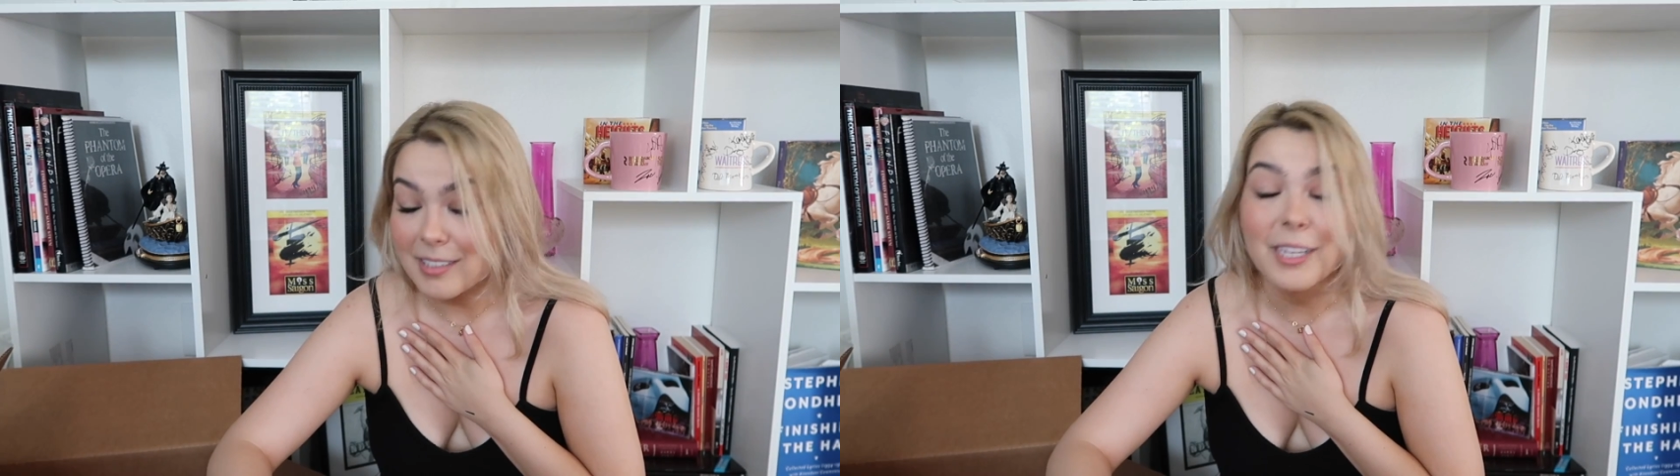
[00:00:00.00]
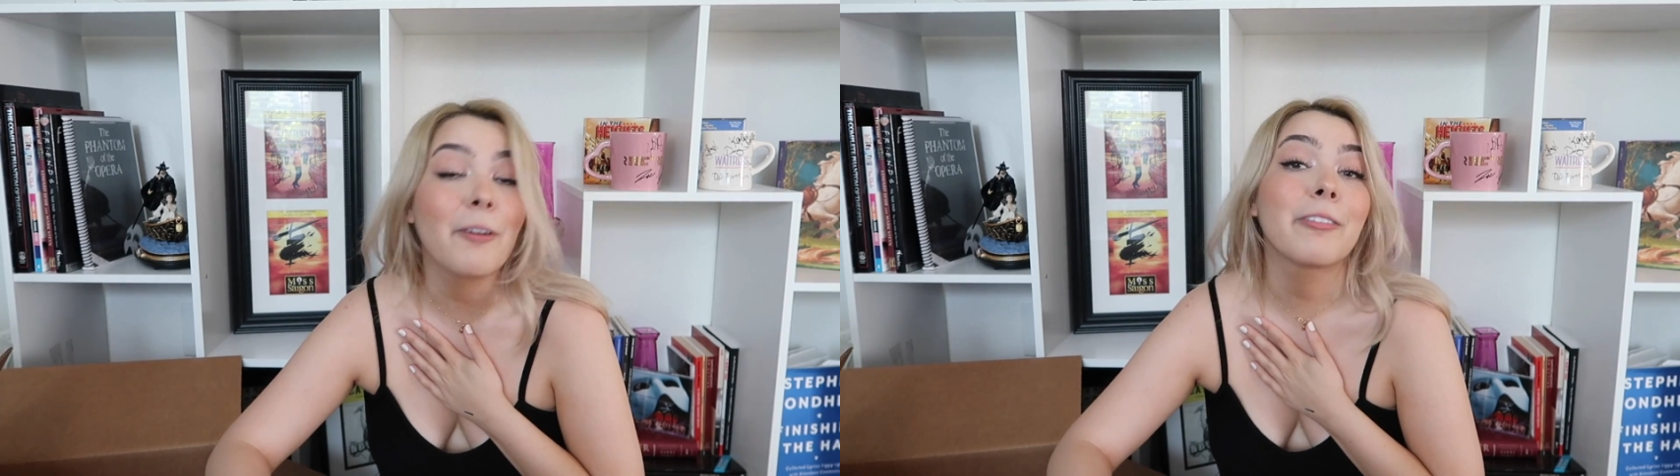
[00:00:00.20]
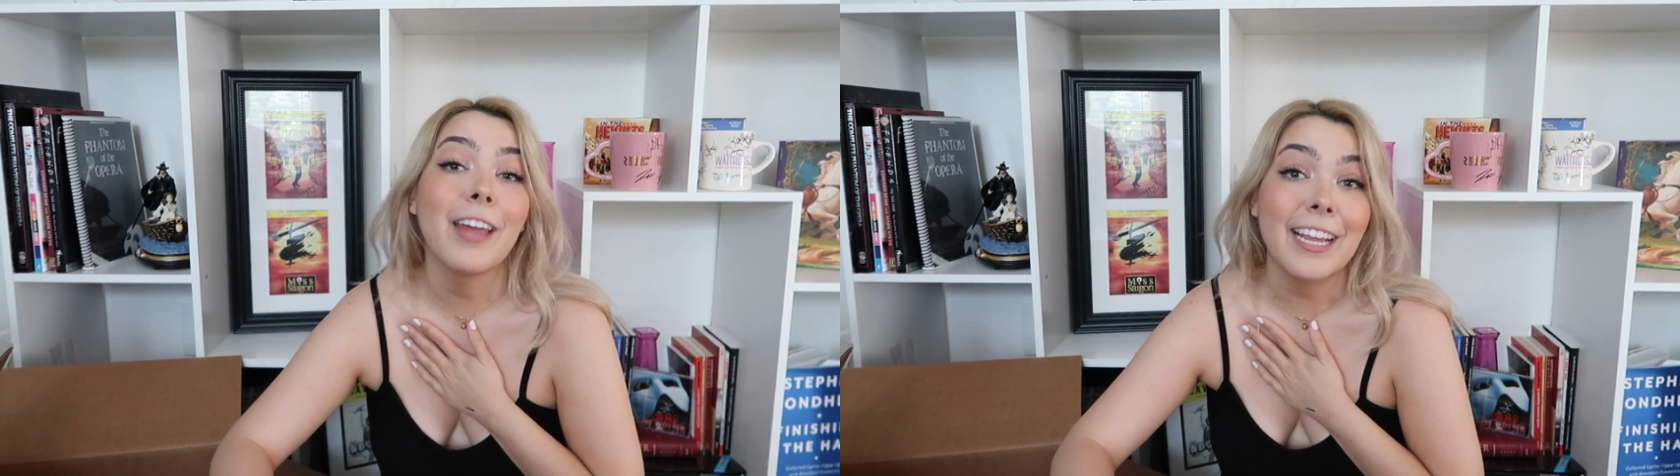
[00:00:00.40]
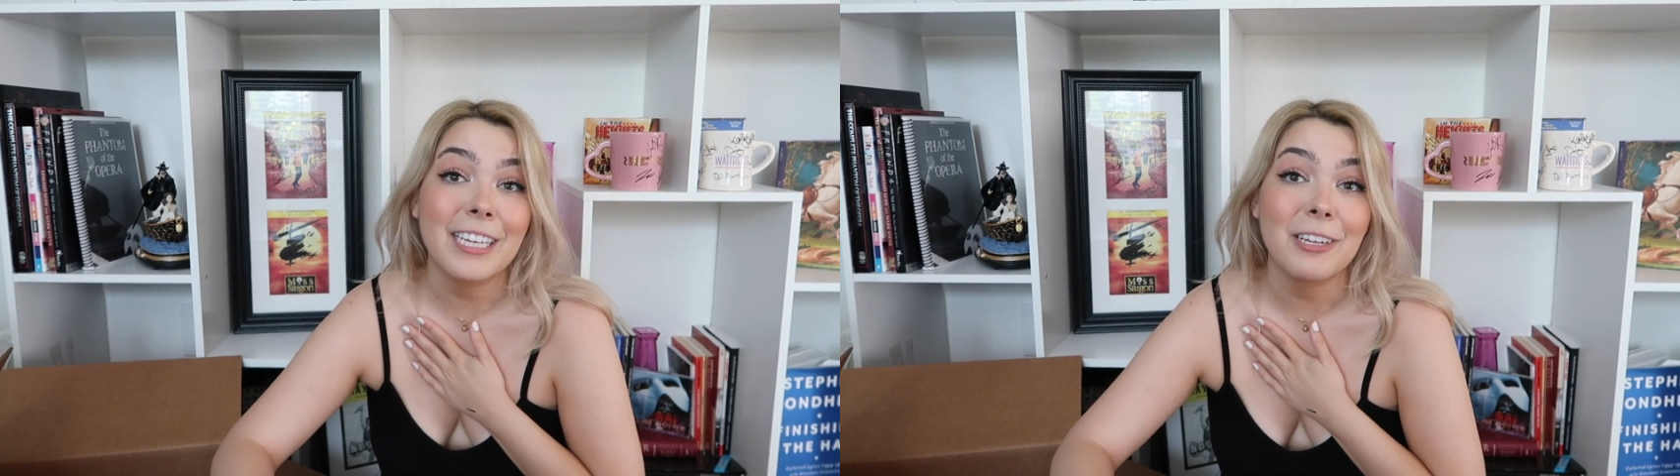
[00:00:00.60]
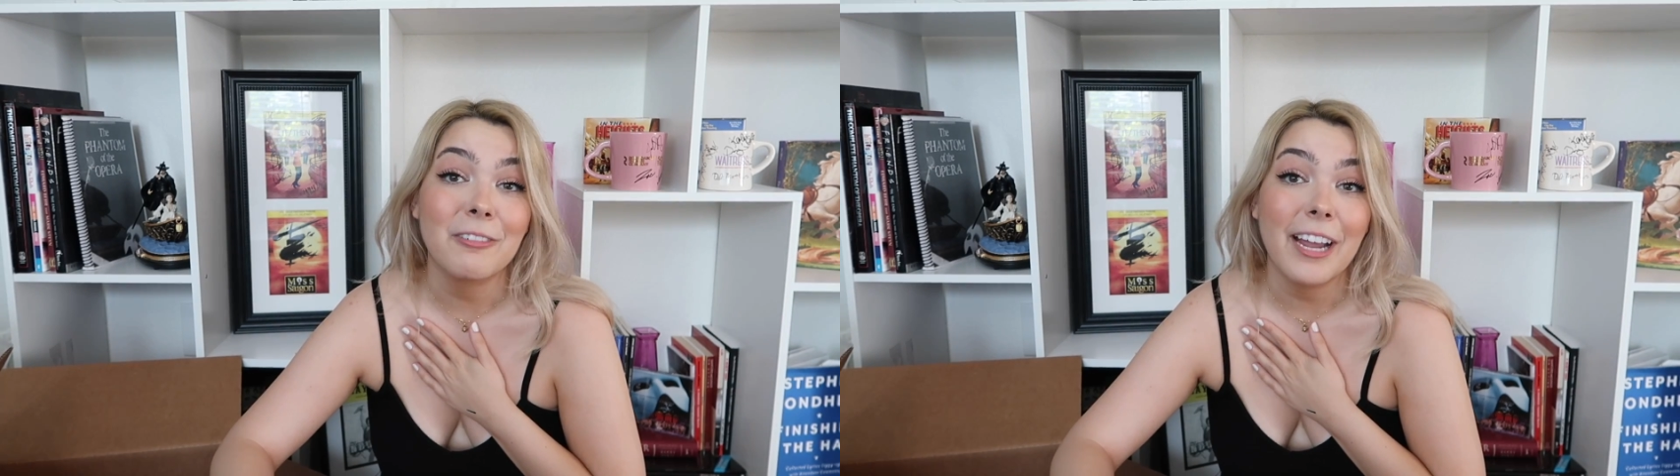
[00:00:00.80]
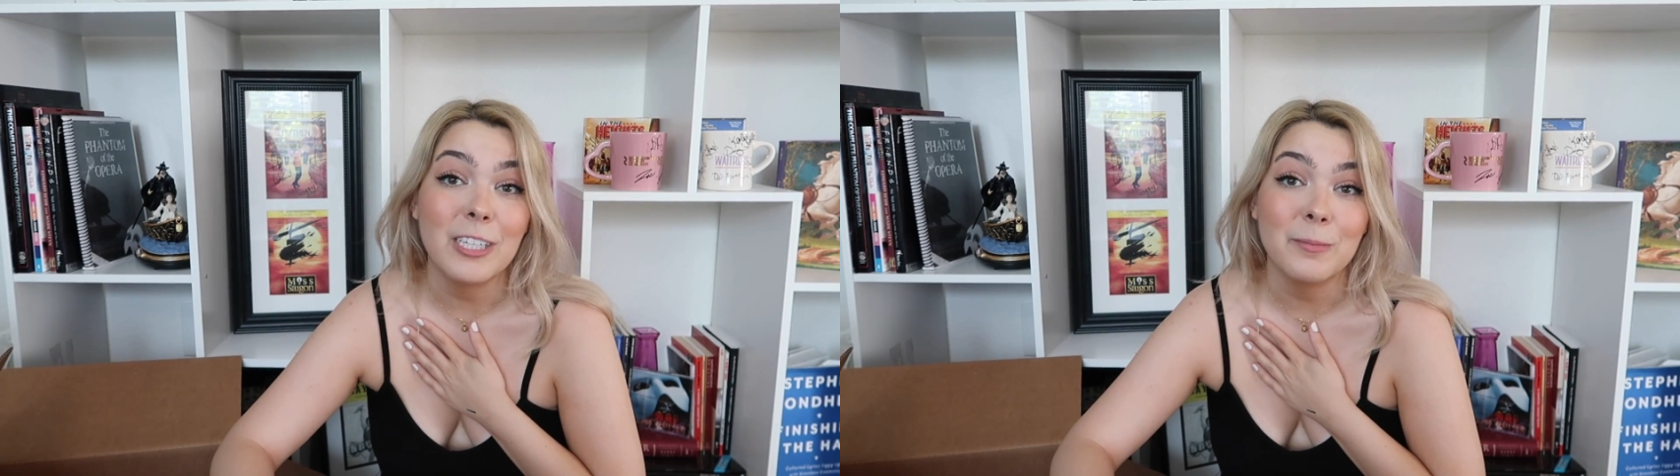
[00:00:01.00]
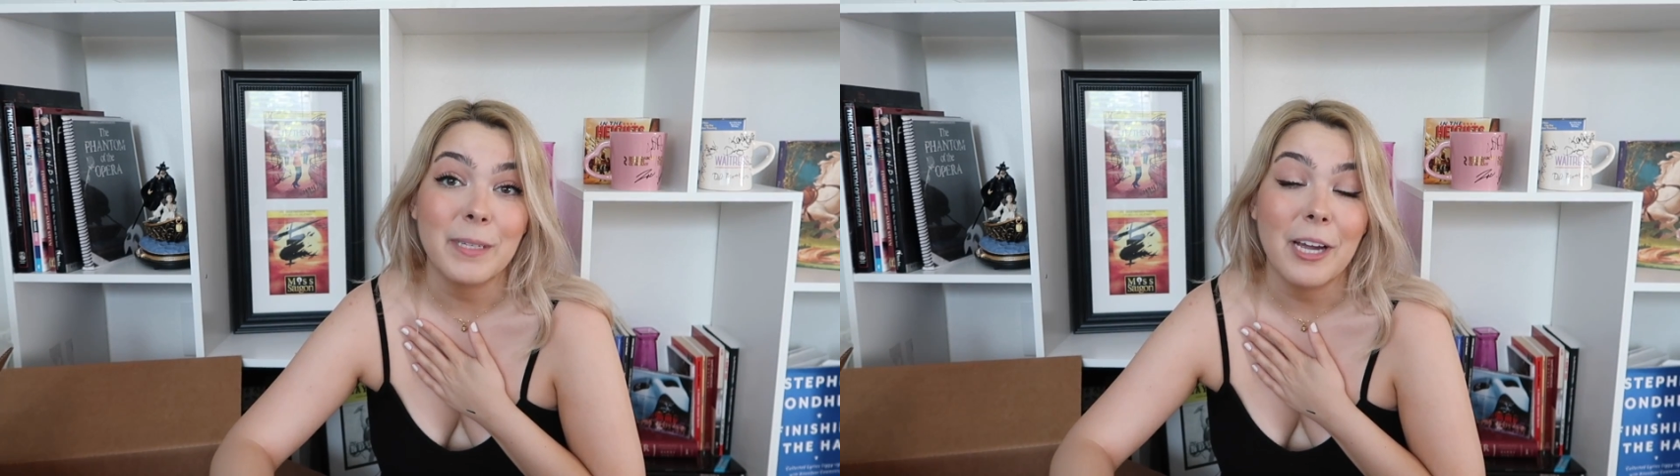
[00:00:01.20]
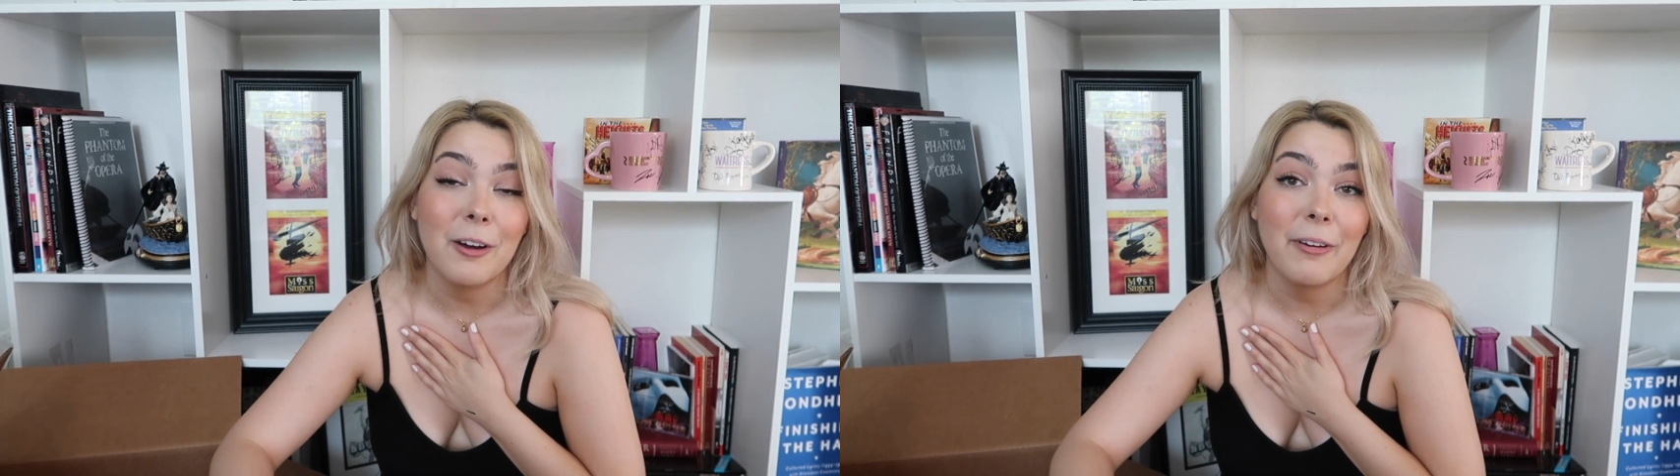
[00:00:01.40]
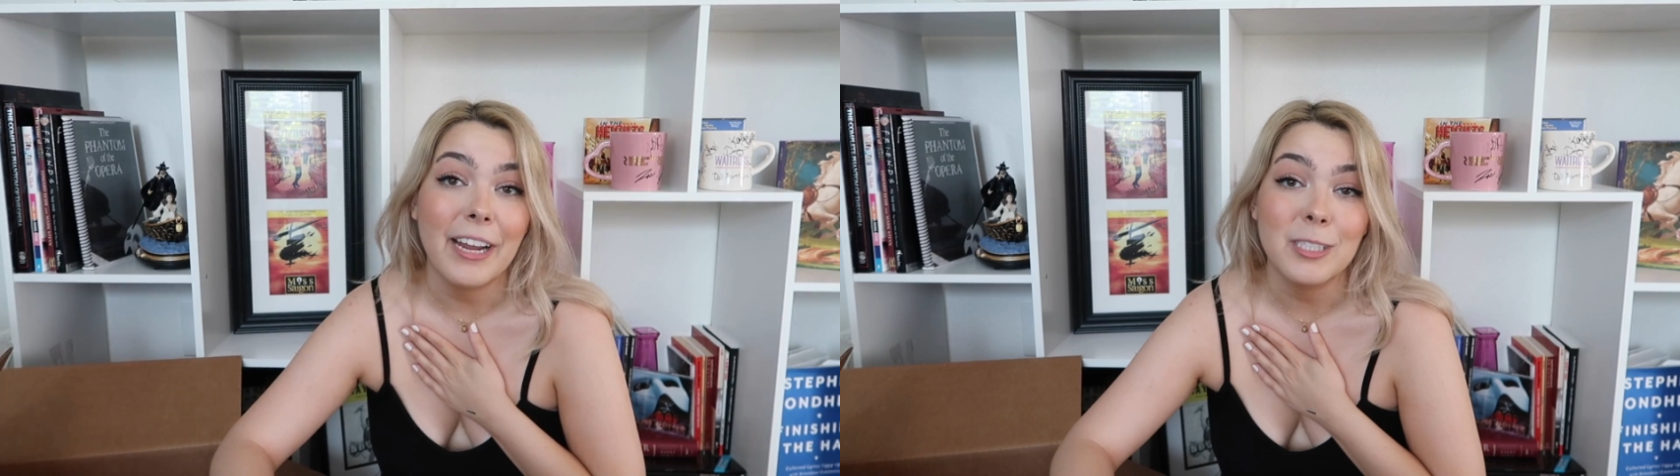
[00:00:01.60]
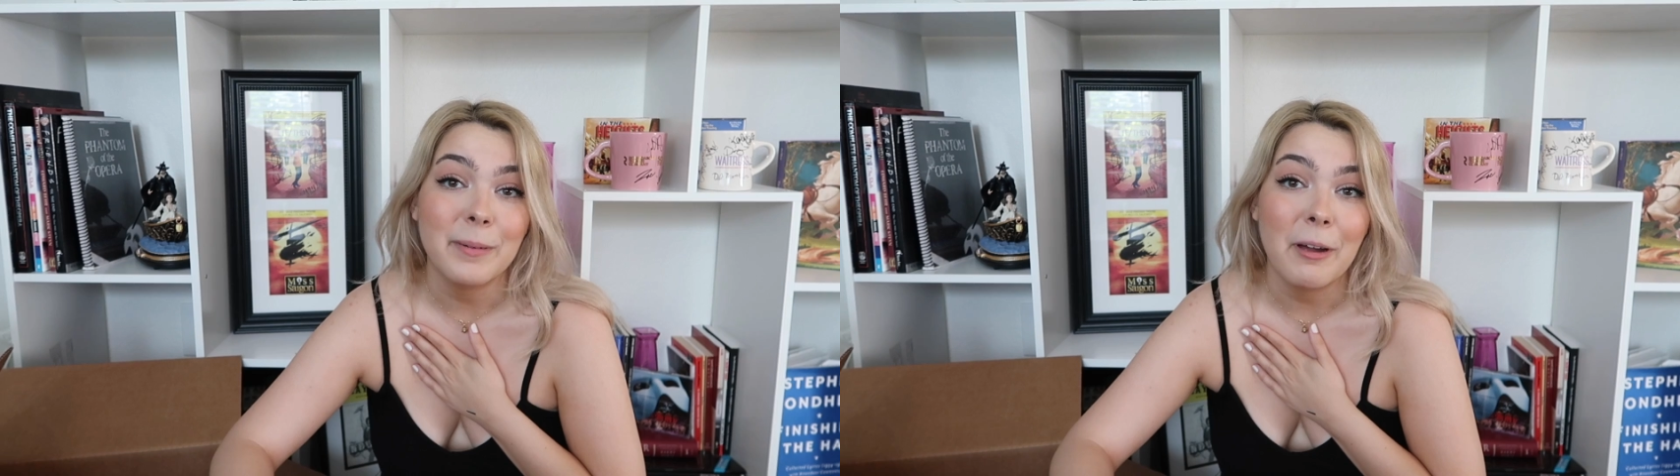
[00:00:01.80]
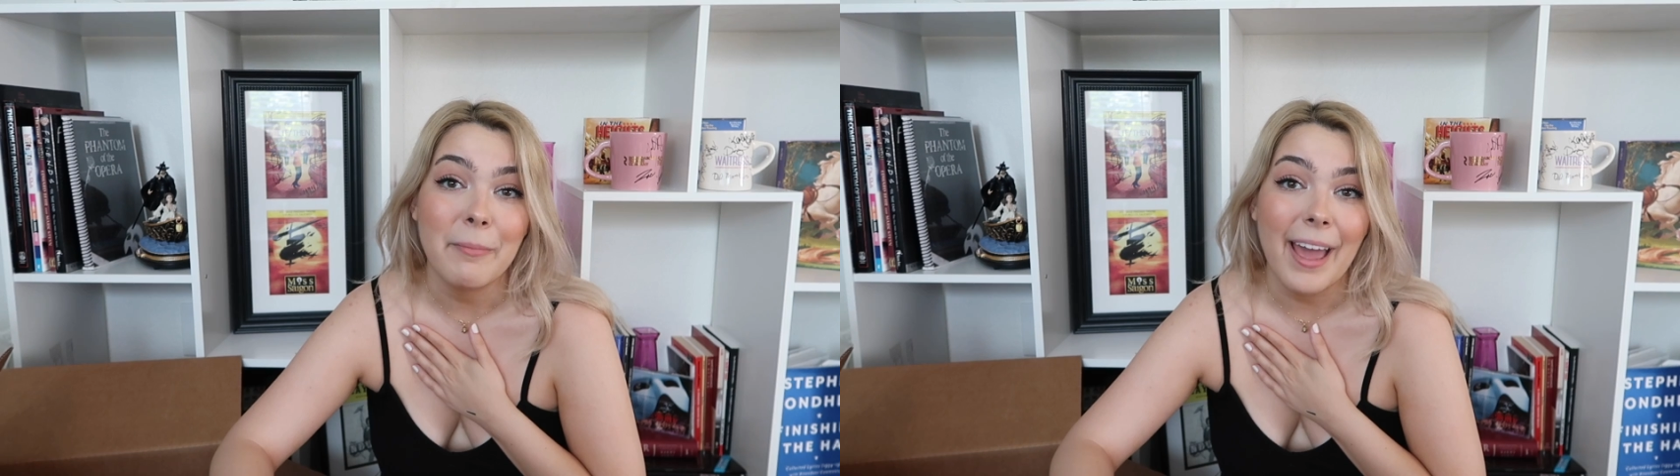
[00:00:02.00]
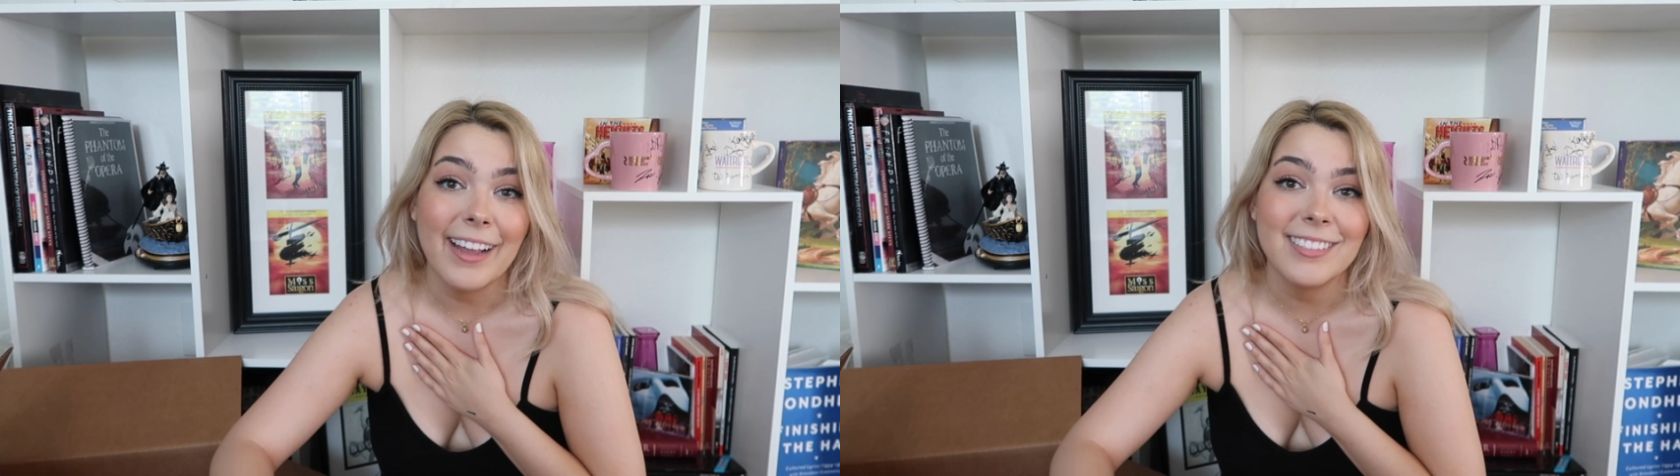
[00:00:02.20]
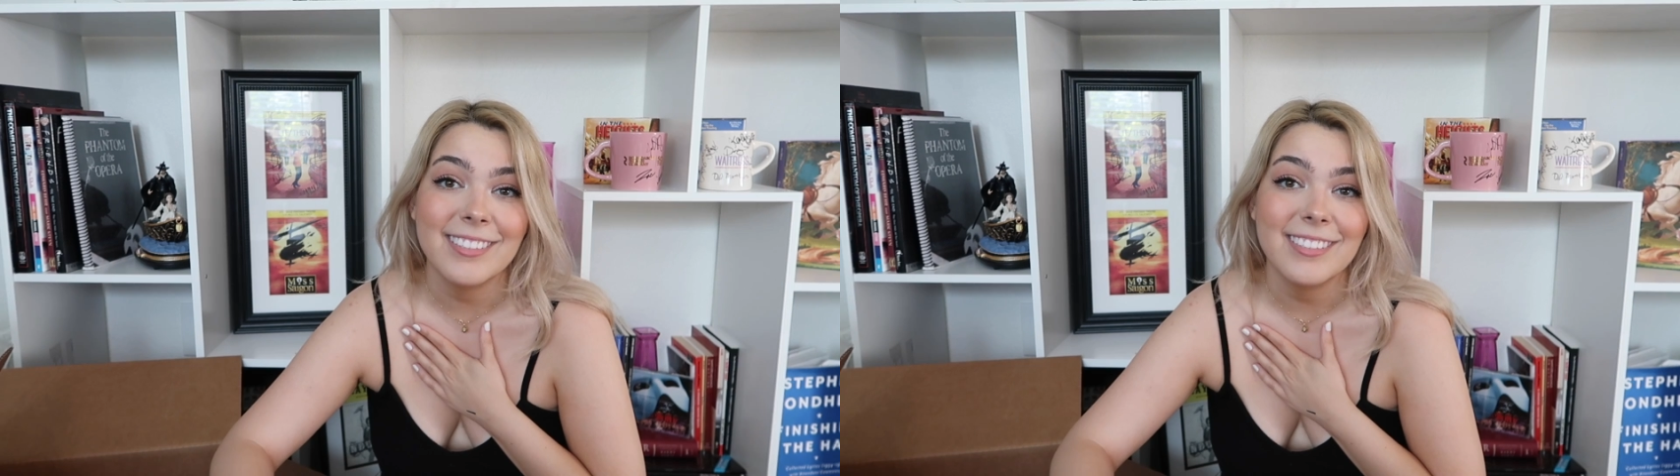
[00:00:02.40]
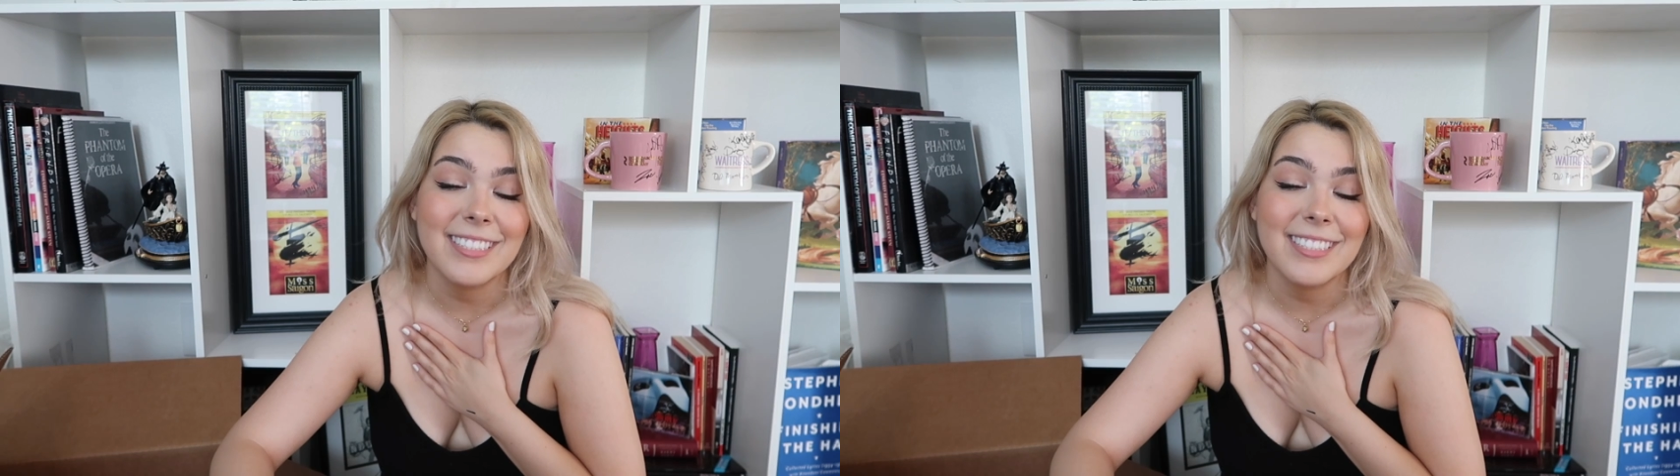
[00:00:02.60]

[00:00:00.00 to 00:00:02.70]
So thank you H B O, H B O Max,